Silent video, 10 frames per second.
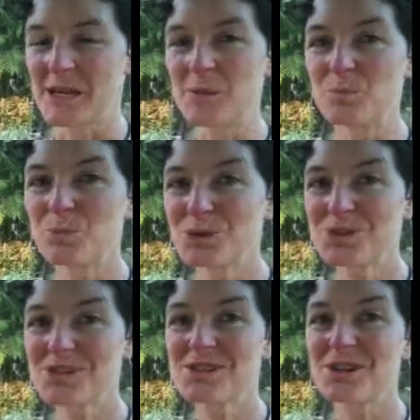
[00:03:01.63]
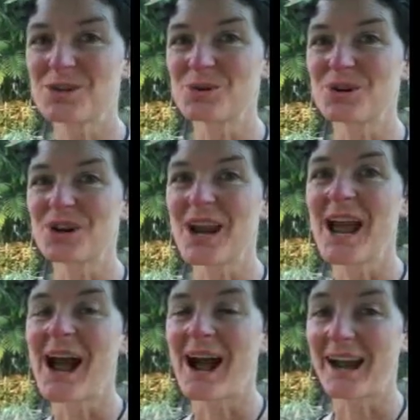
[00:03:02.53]
It boosts your
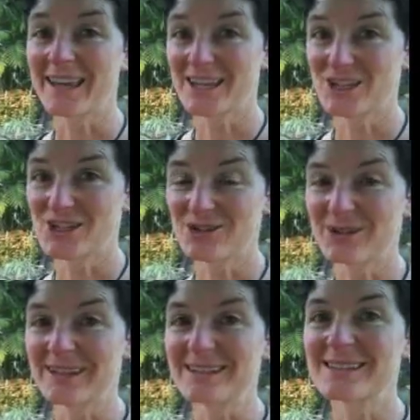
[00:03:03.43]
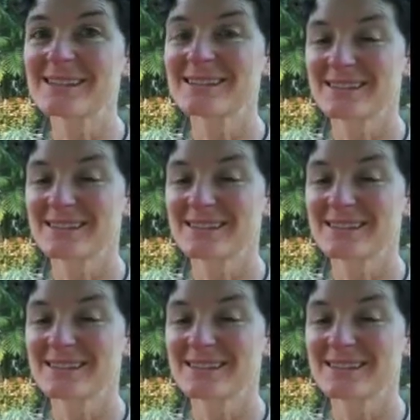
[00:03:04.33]
I can do it